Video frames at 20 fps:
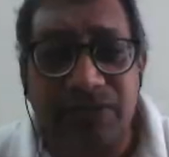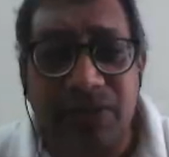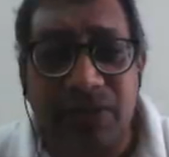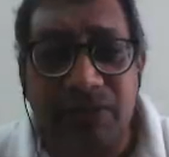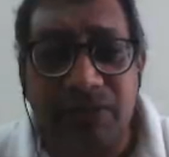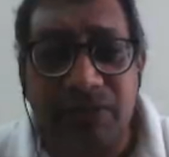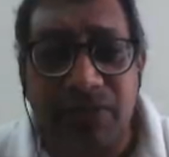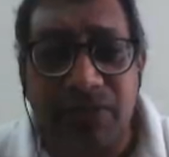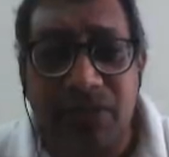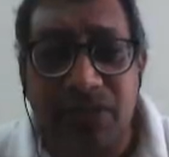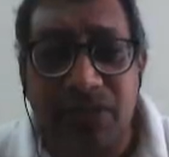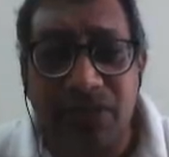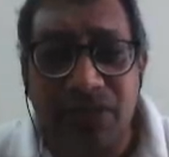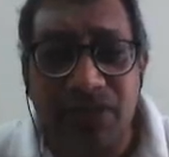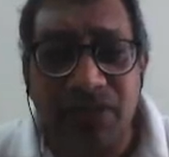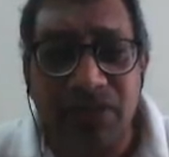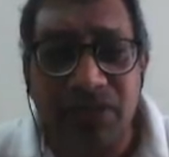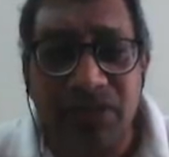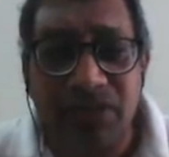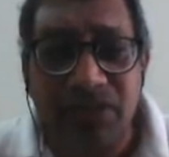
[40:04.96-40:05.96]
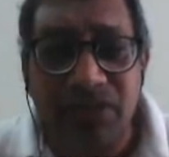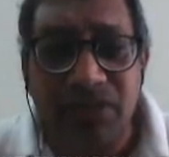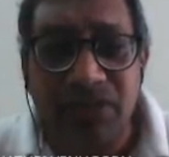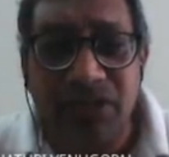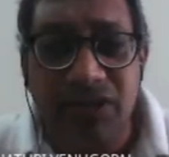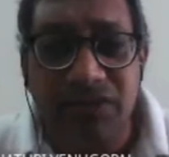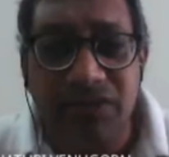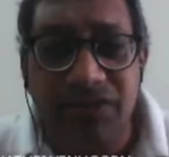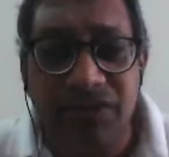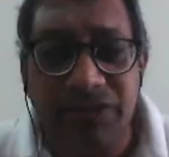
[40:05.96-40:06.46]
number, it
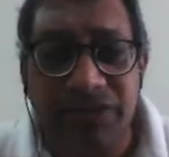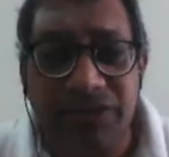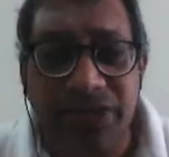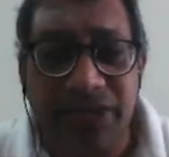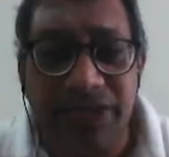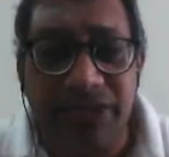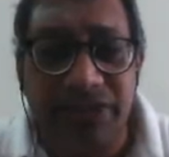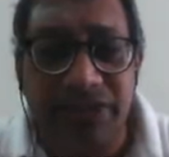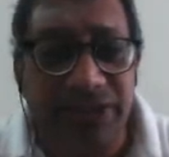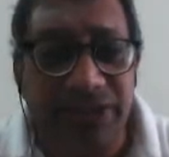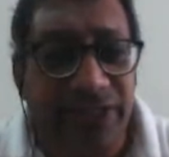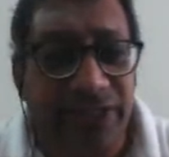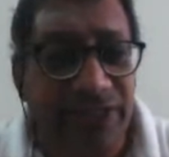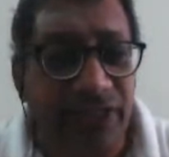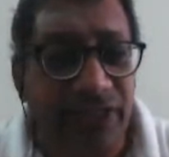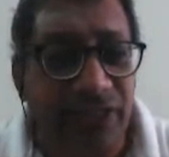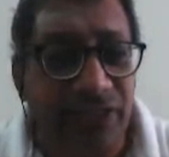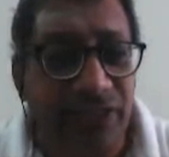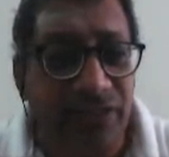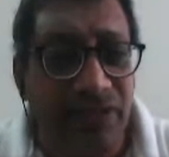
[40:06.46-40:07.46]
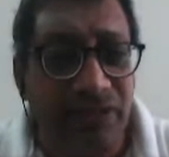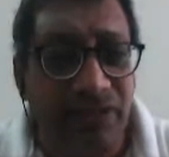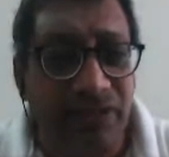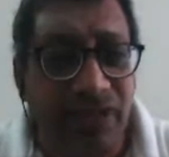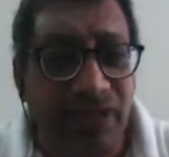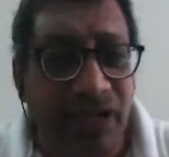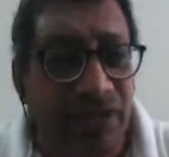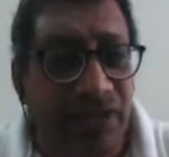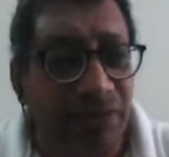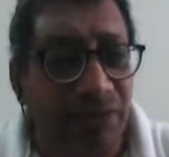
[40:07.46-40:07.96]
will change. See that the
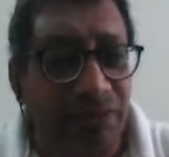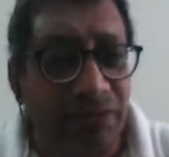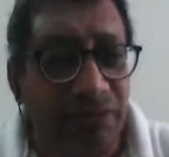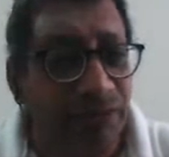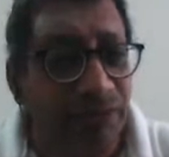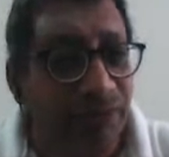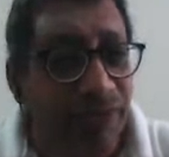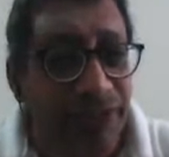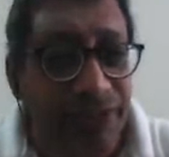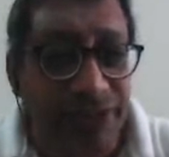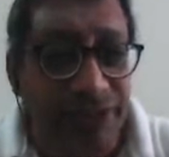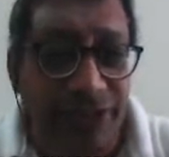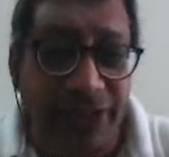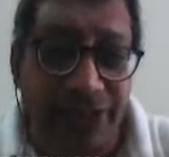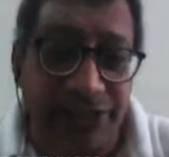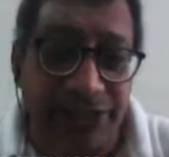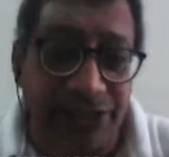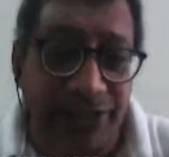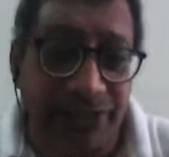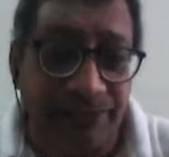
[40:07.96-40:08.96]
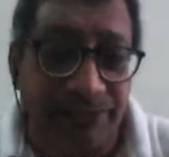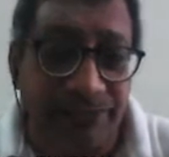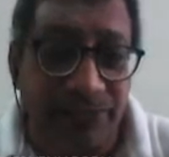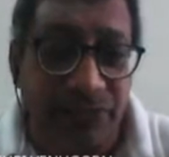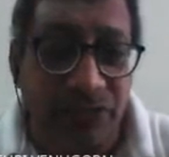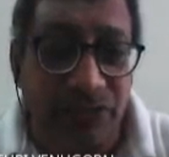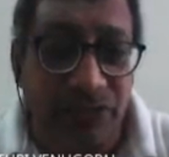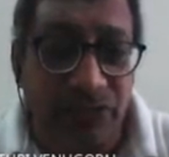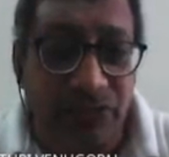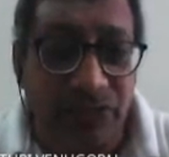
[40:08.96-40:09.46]
random number is changing.
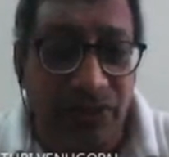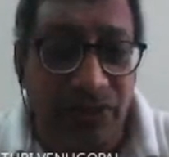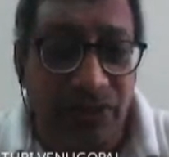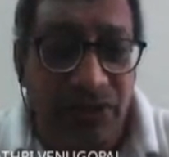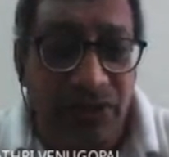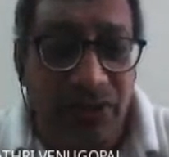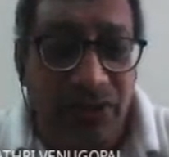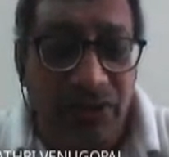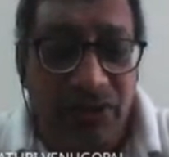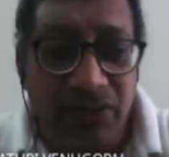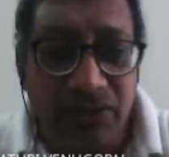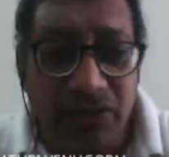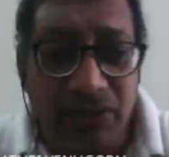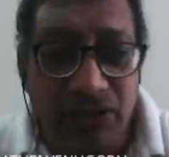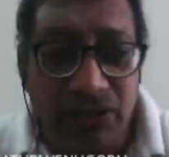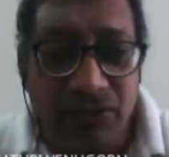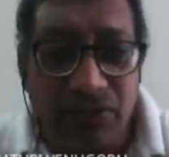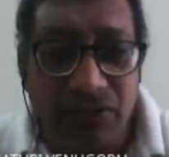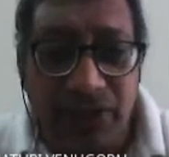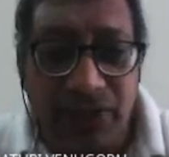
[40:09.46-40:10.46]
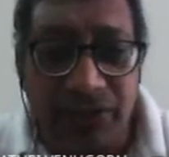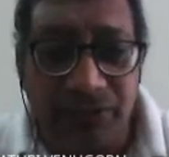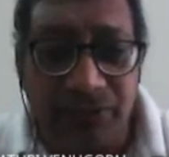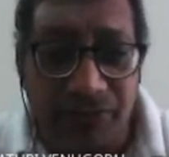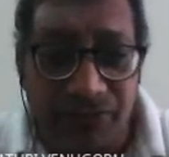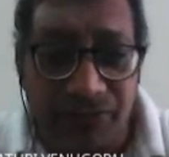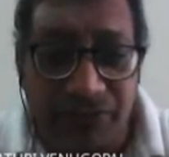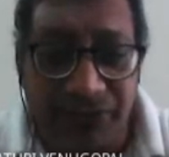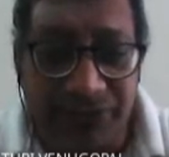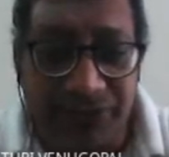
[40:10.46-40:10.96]
Okay? That's what I am
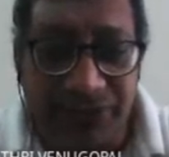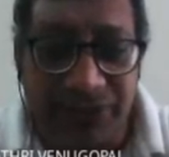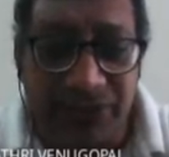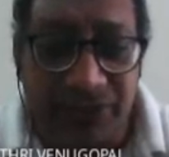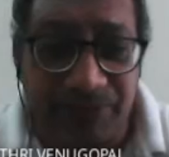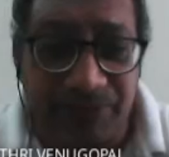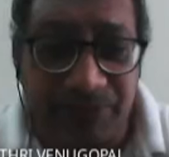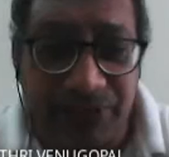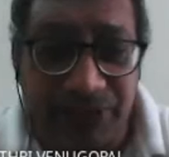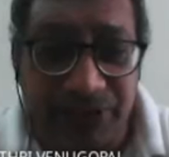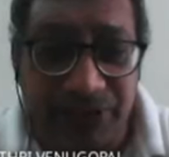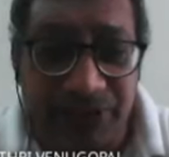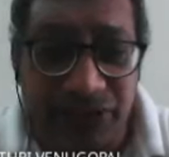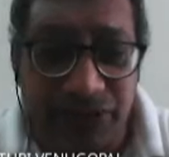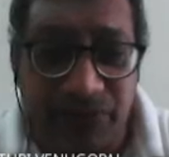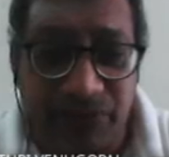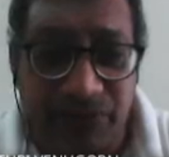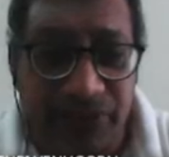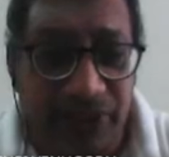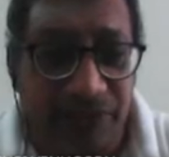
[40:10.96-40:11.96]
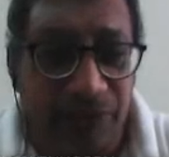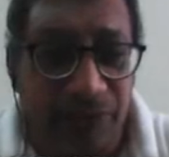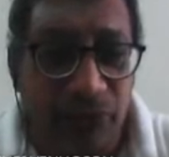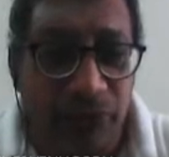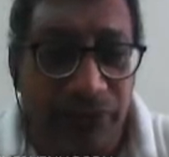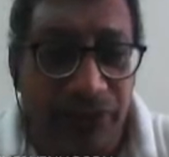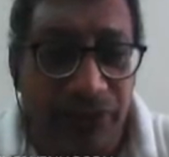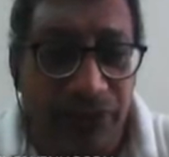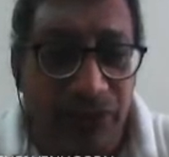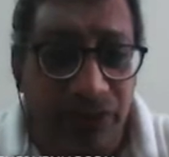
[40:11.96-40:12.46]
refreshing the page. That's what I am
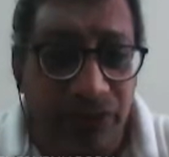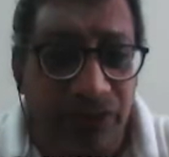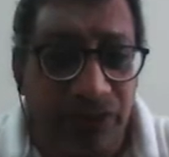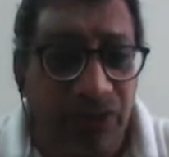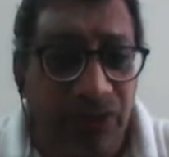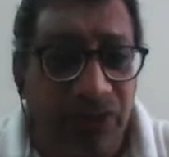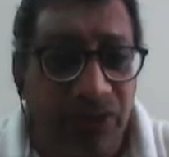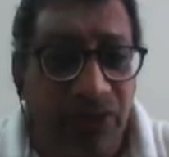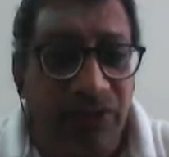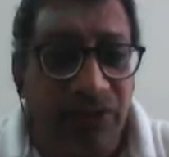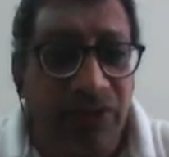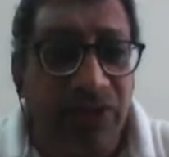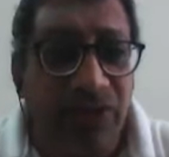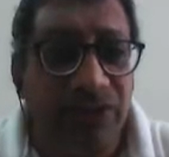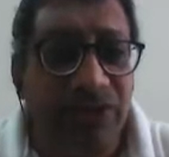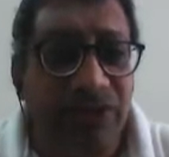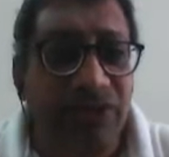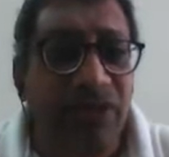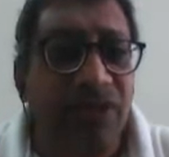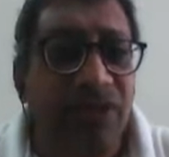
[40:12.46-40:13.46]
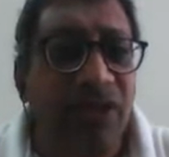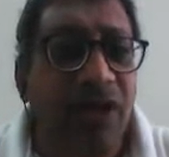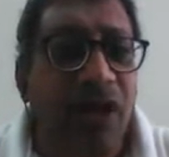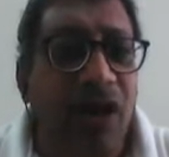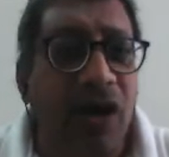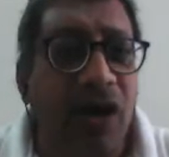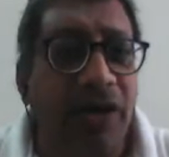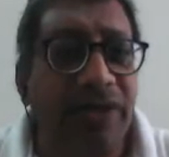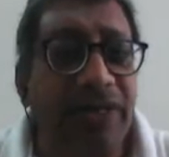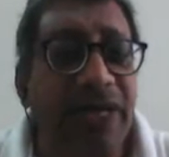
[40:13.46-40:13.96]
doing. This
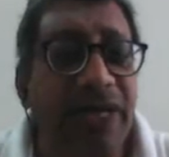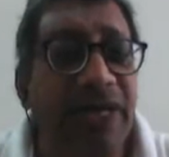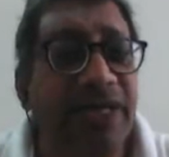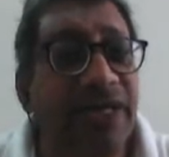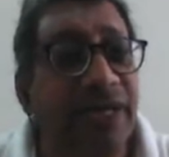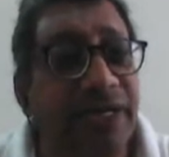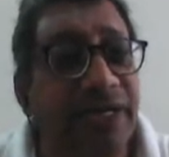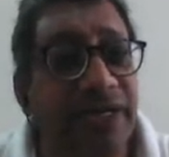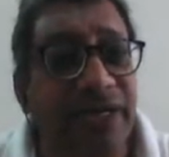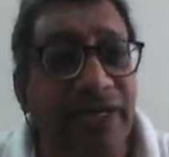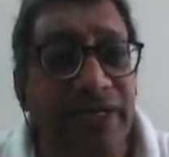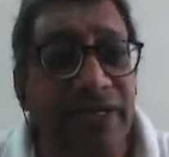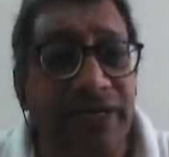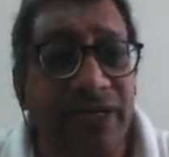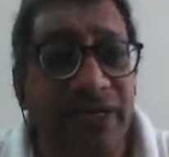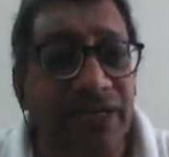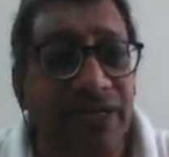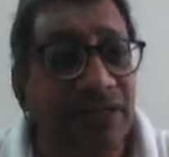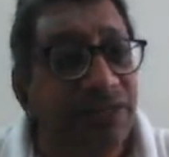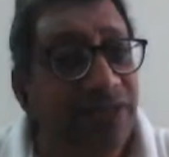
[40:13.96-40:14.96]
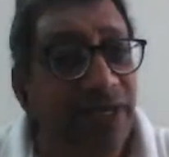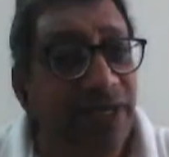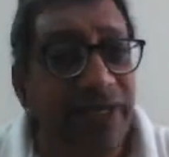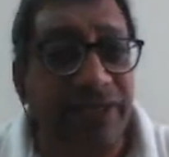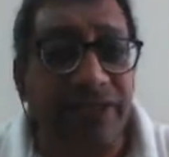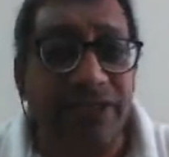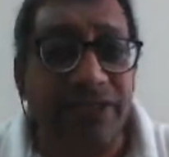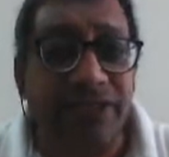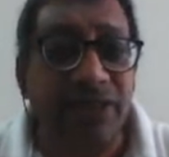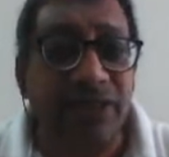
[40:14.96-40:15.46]
RAND
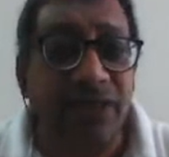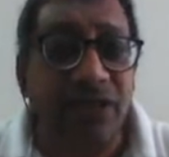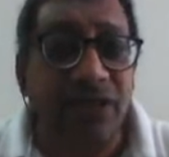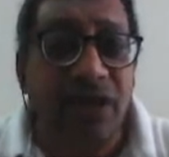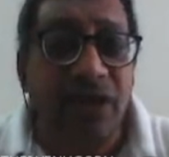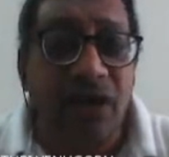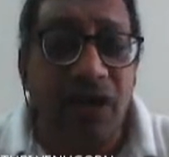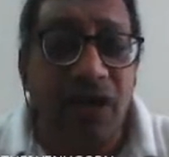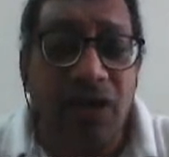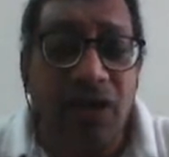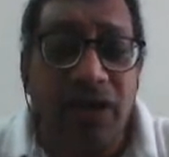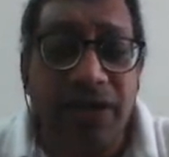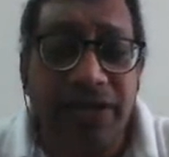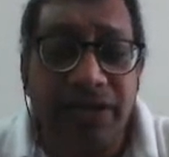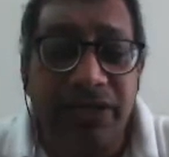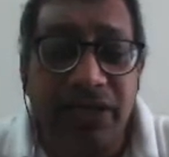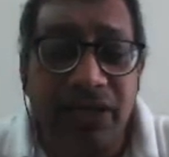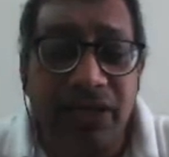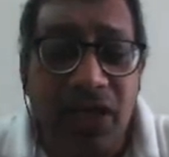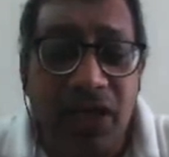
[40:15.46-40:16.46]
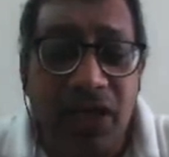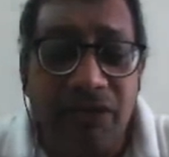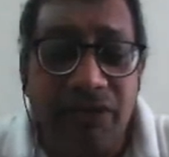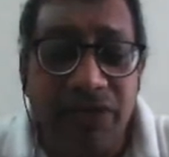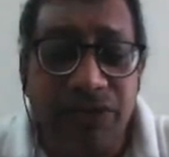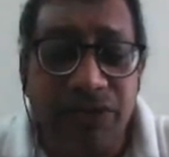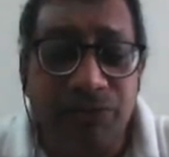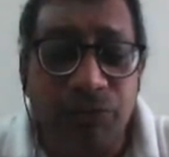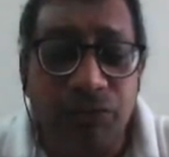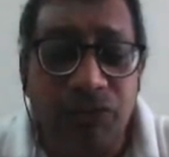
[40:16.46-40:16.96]
changes. Or I can
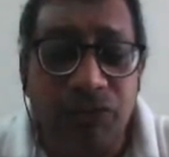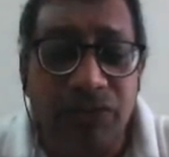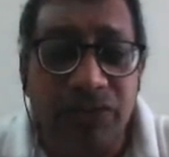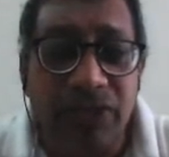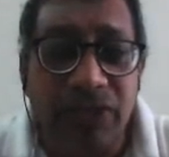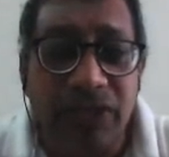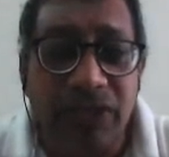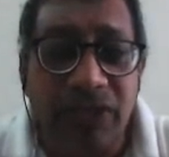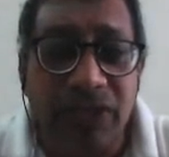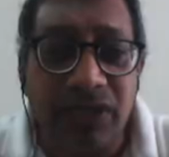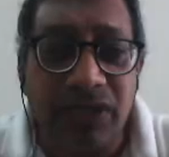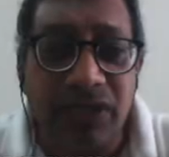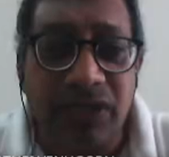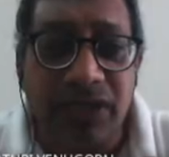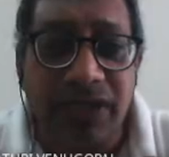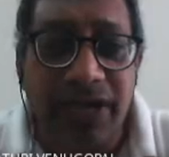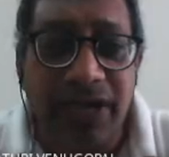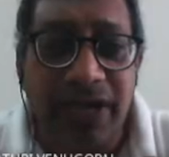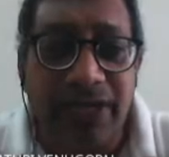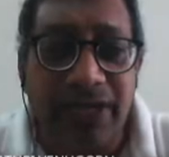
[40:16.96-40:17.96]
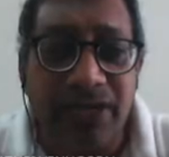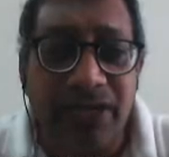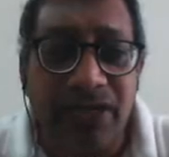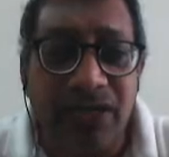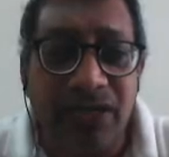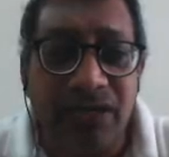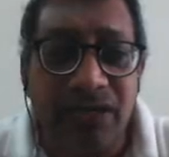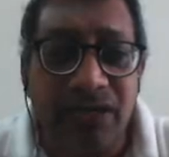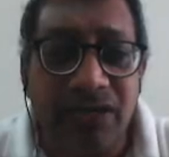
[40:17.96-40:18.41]
always put there rand